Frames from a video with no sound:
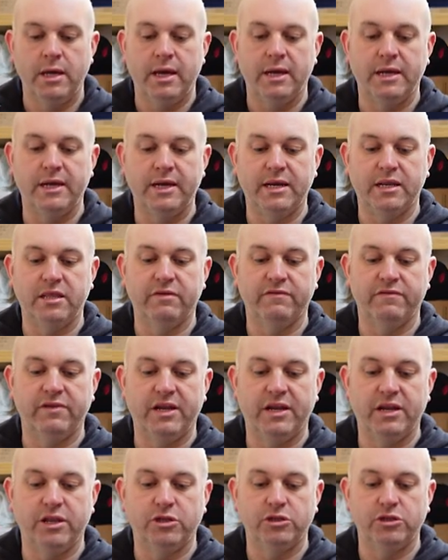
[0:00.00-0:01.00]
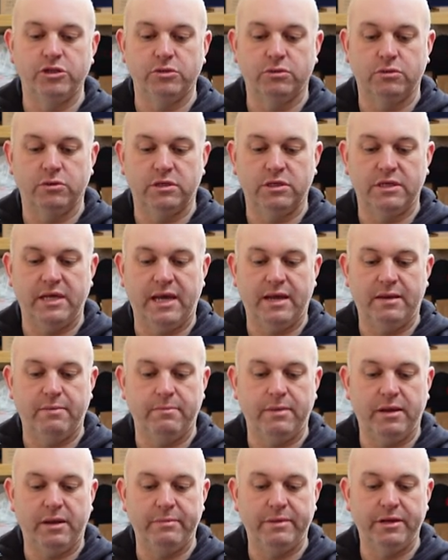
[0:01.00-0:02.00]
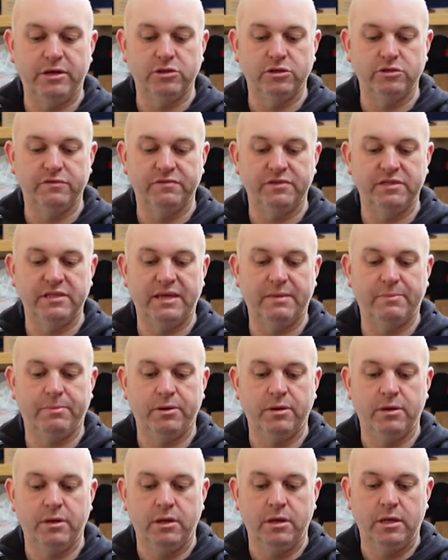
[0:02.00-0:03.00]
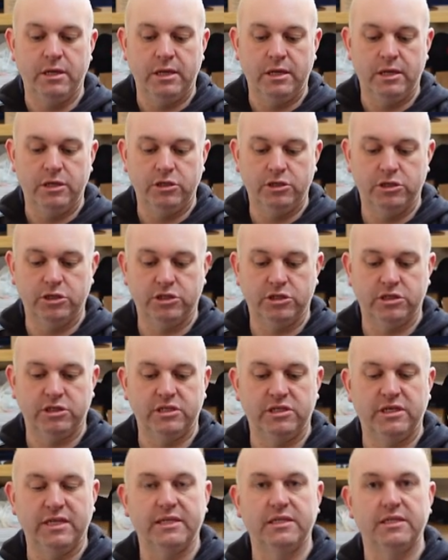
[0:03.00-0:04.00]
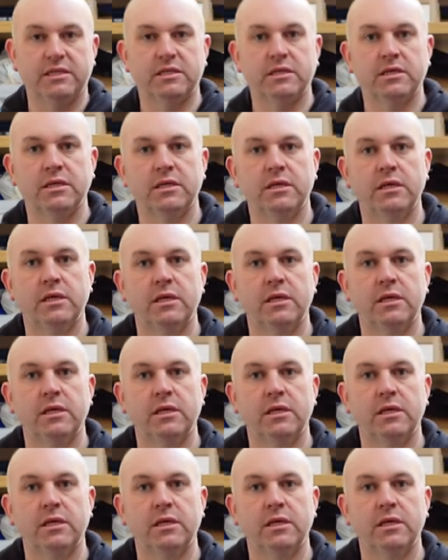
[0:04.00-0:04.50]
an eighth of an inch or ten millimeters of tape just sits